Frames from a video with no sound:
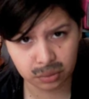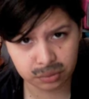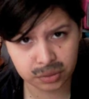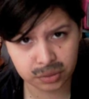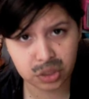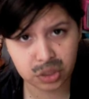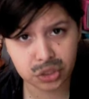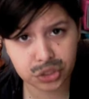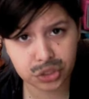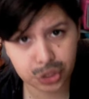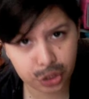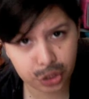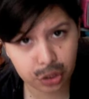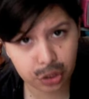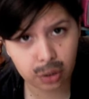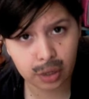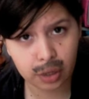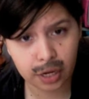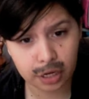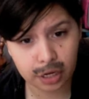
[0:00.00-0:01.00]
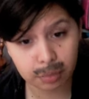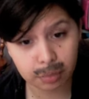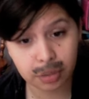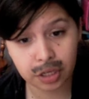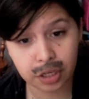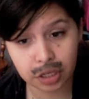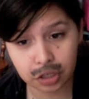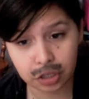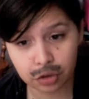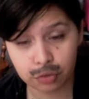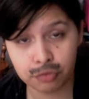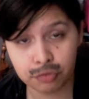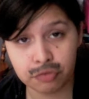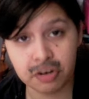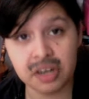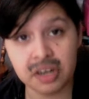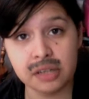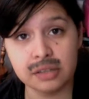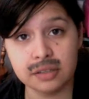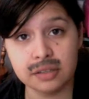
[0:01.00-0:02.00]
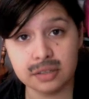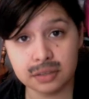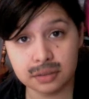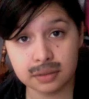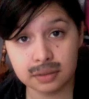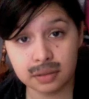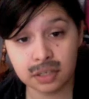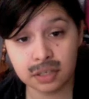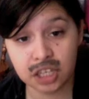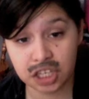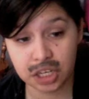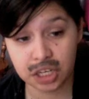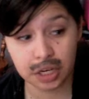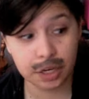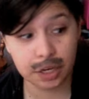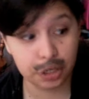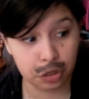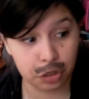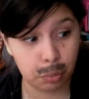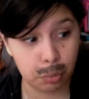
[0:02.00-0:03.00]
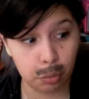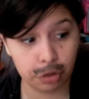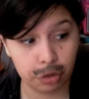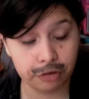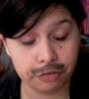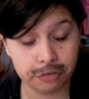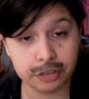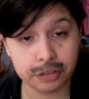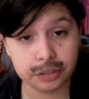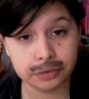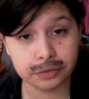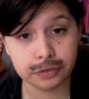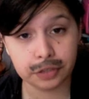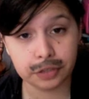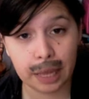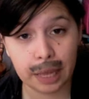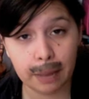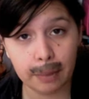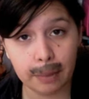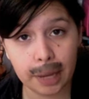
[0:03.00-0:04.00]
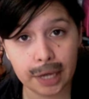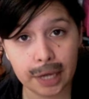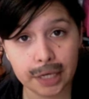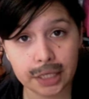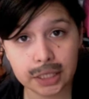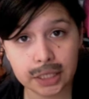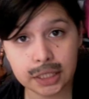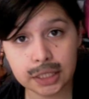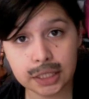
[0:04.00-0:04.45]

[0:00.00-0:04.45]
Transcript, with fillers: You sure know how to pick your friends, and your boyfriends for that matter.